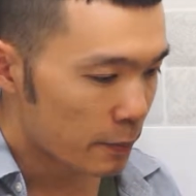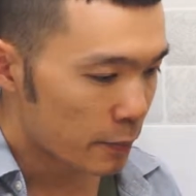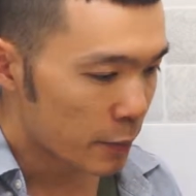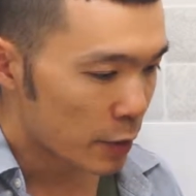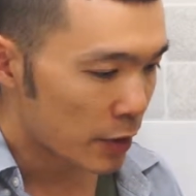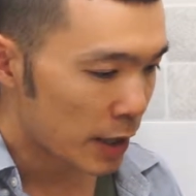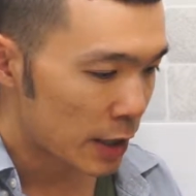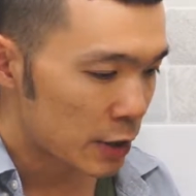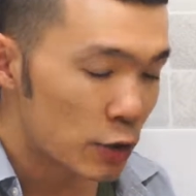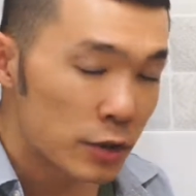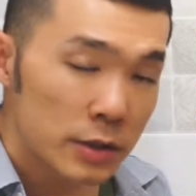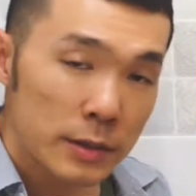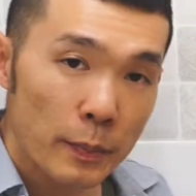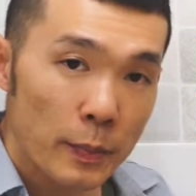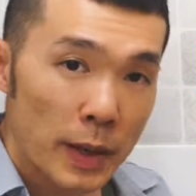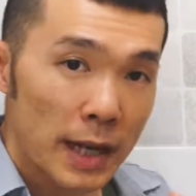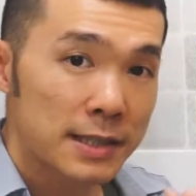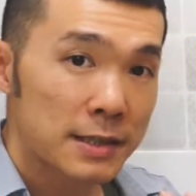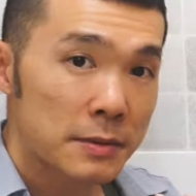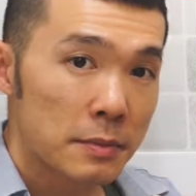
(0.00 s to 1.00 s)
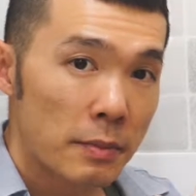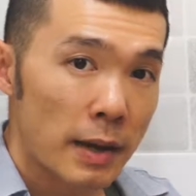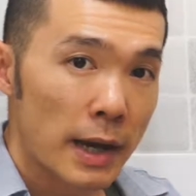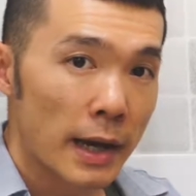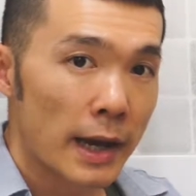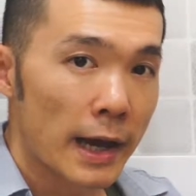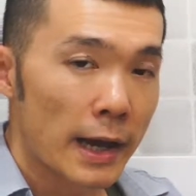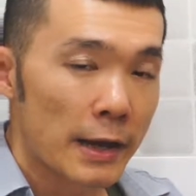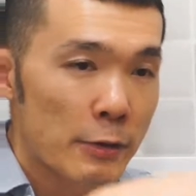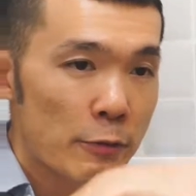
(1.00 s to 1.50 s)
you can use a plastic
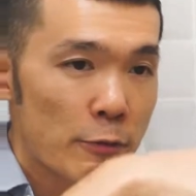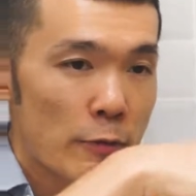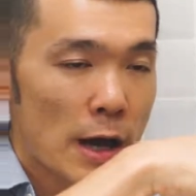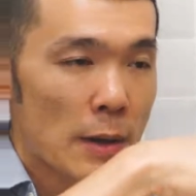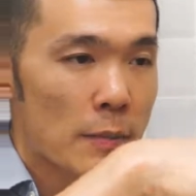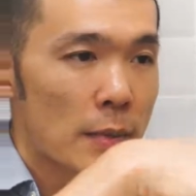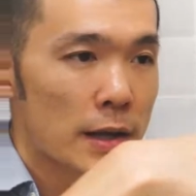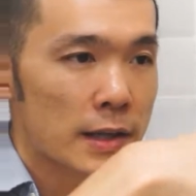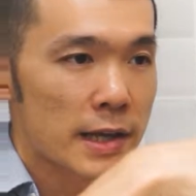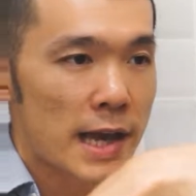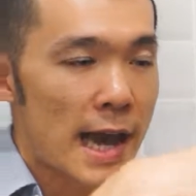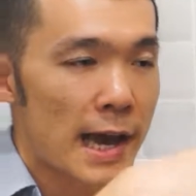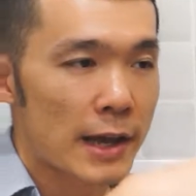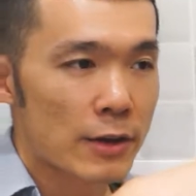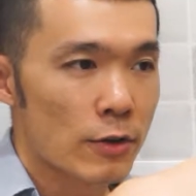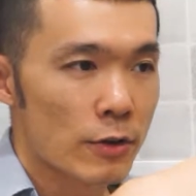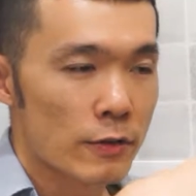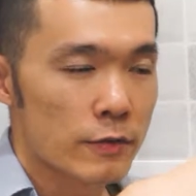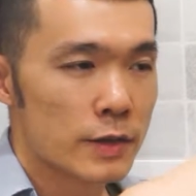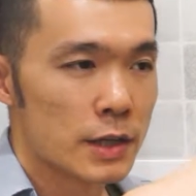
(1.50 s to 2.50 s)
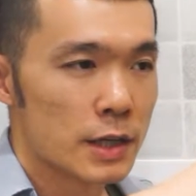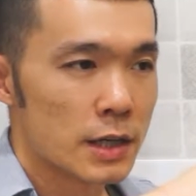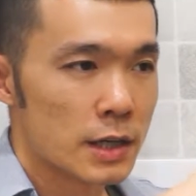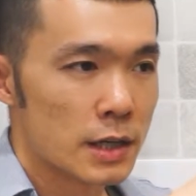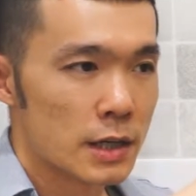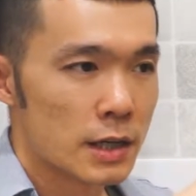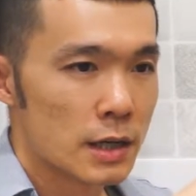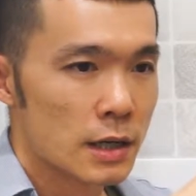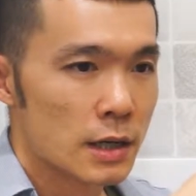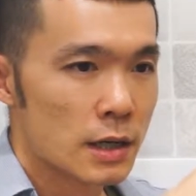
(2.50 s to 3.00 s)
bag and wrap at the end of
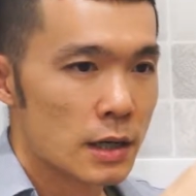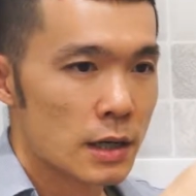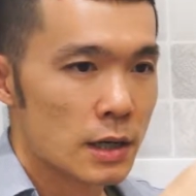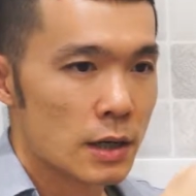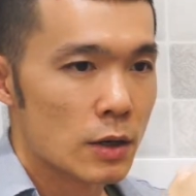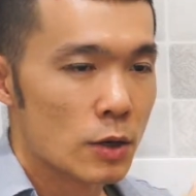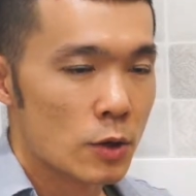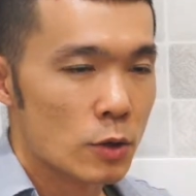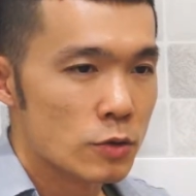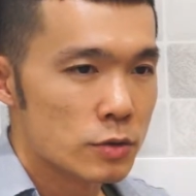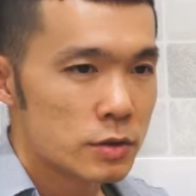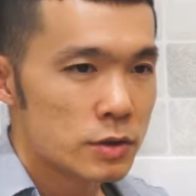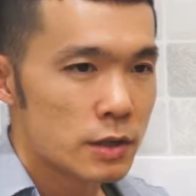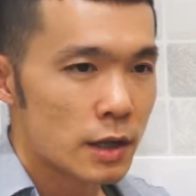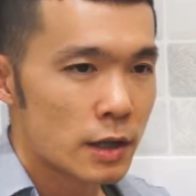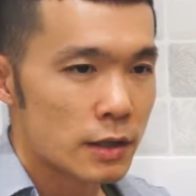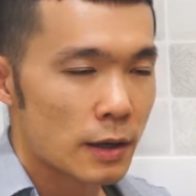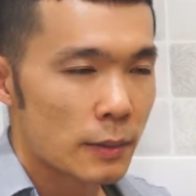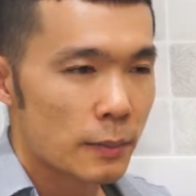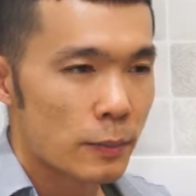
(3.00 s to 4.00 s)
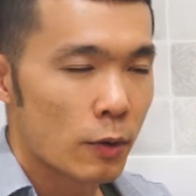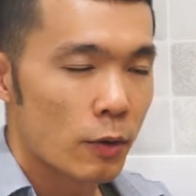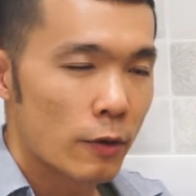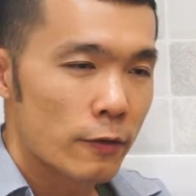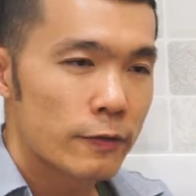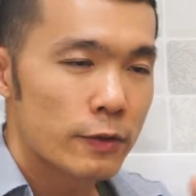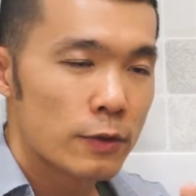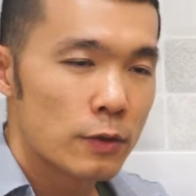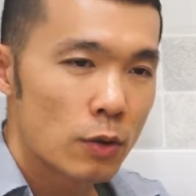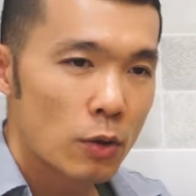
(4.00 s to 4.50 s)
the hose, and then poke
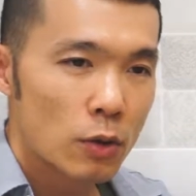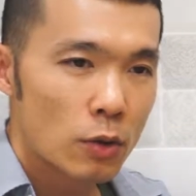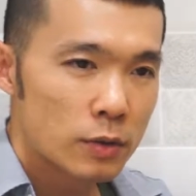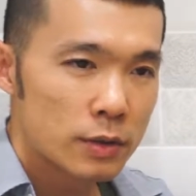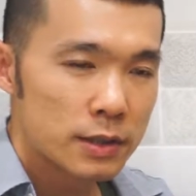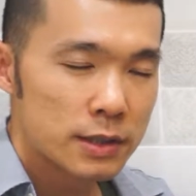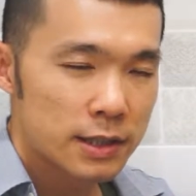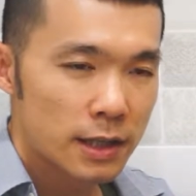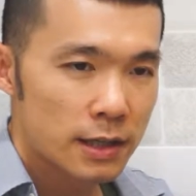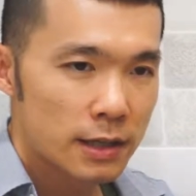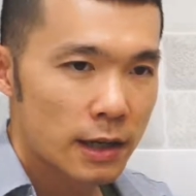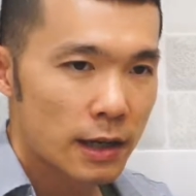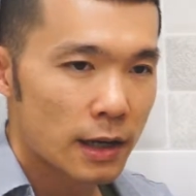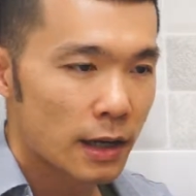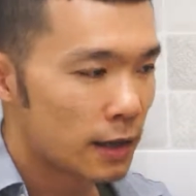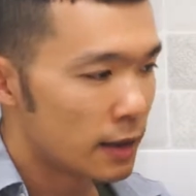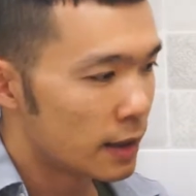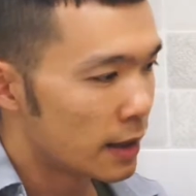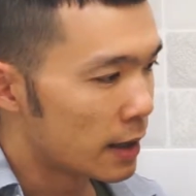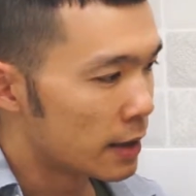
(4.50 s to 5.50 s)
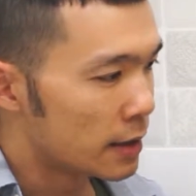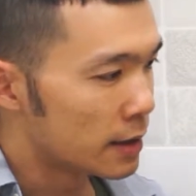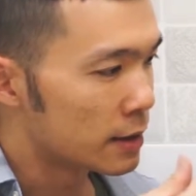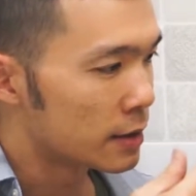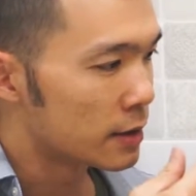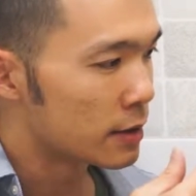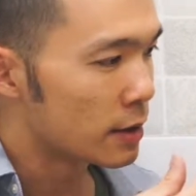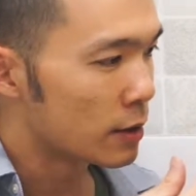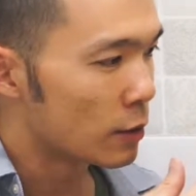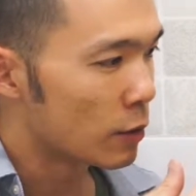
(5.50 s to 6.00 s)
a few holes inside there and let
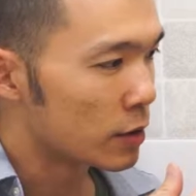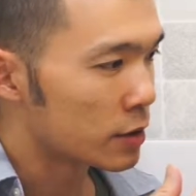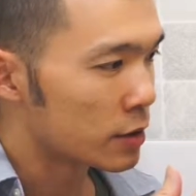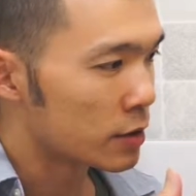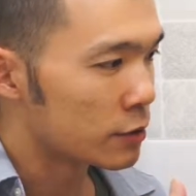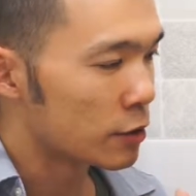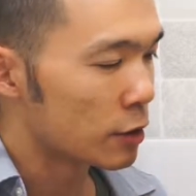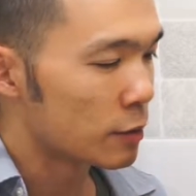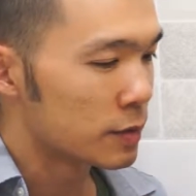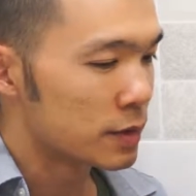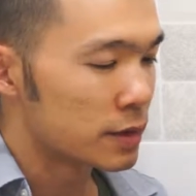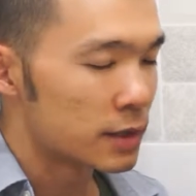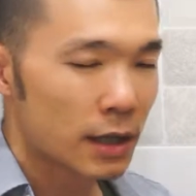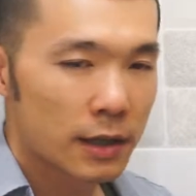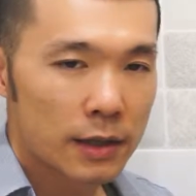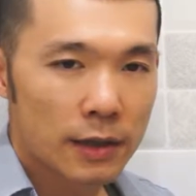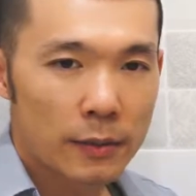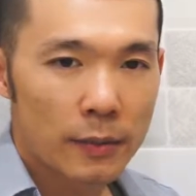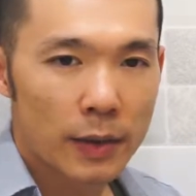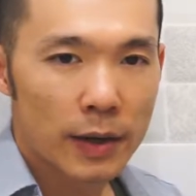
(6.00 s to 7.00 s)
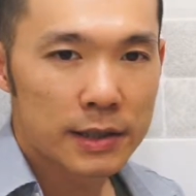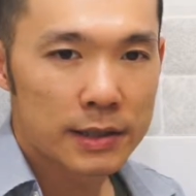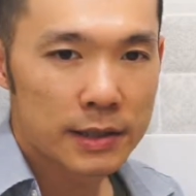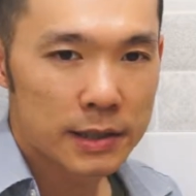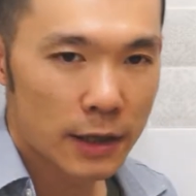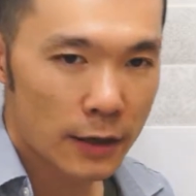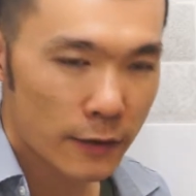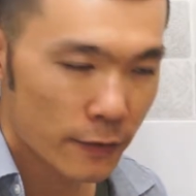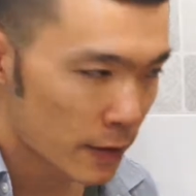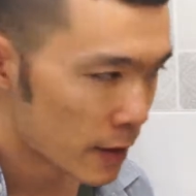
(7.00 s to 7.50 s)
the water drop inside there by
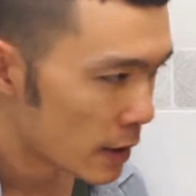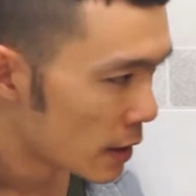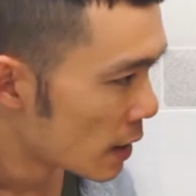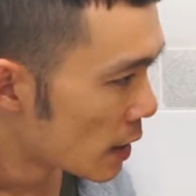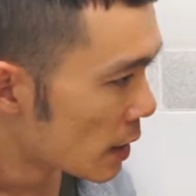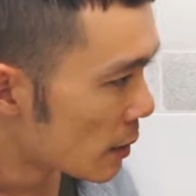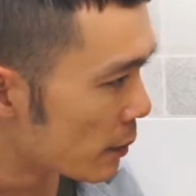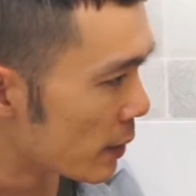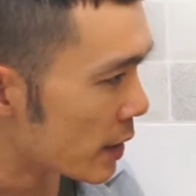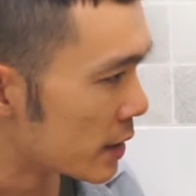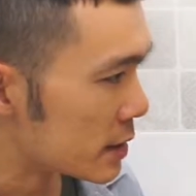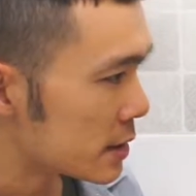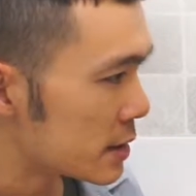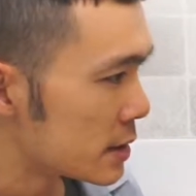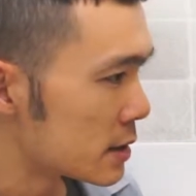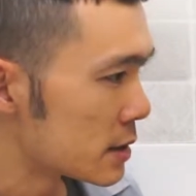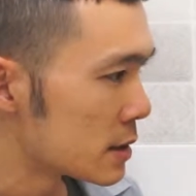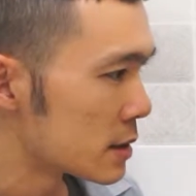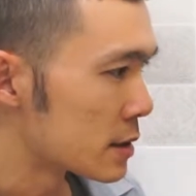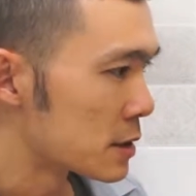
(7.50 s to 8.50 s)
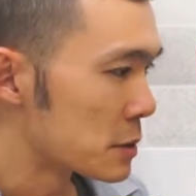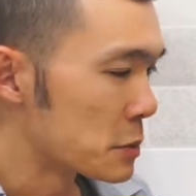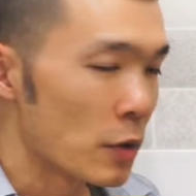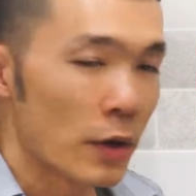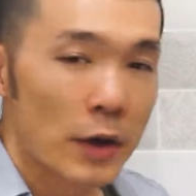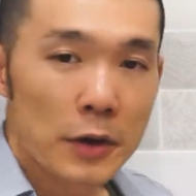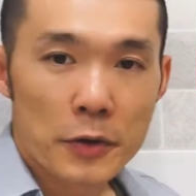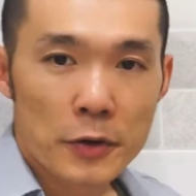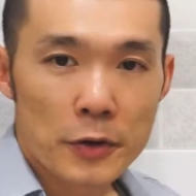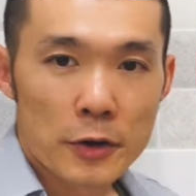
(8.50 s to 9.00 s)
itself. But since it's a
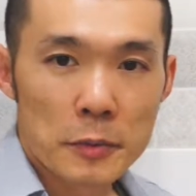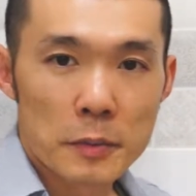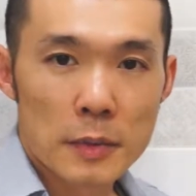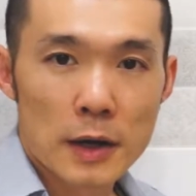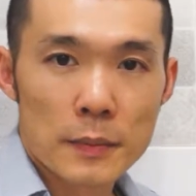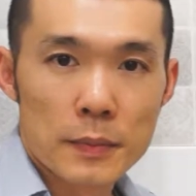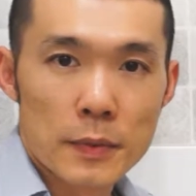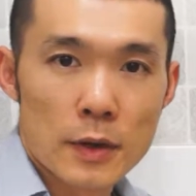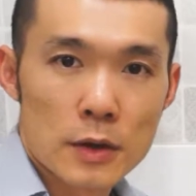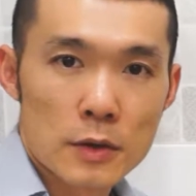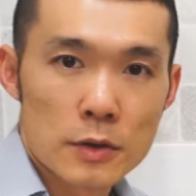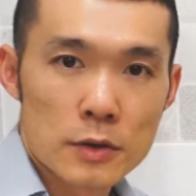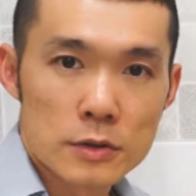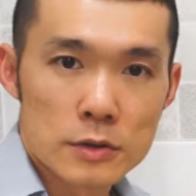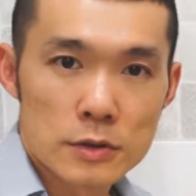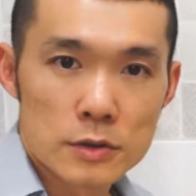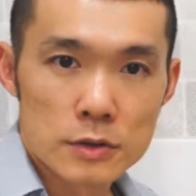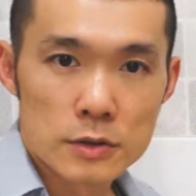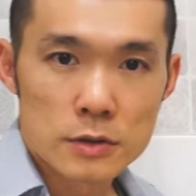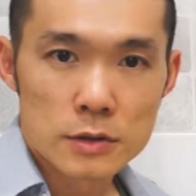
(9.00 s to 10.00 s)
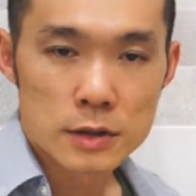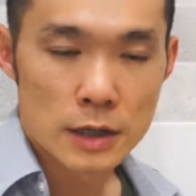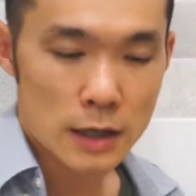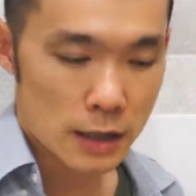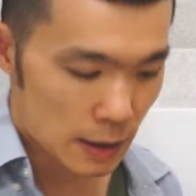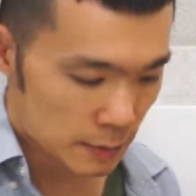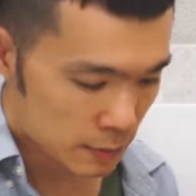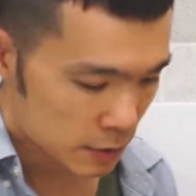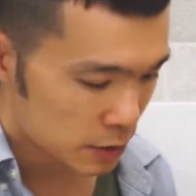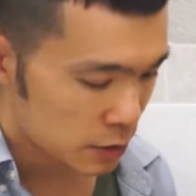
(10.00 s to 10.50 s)
small aquarium, I'm not going to use
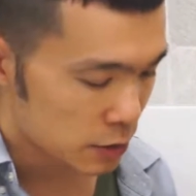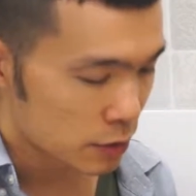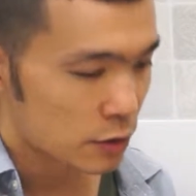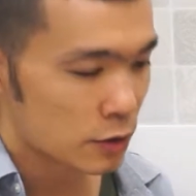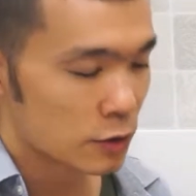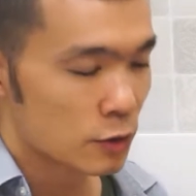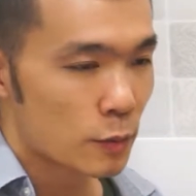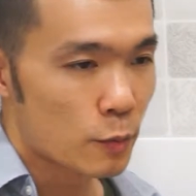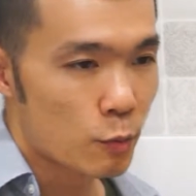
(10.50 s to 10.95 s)
that. I'm just going to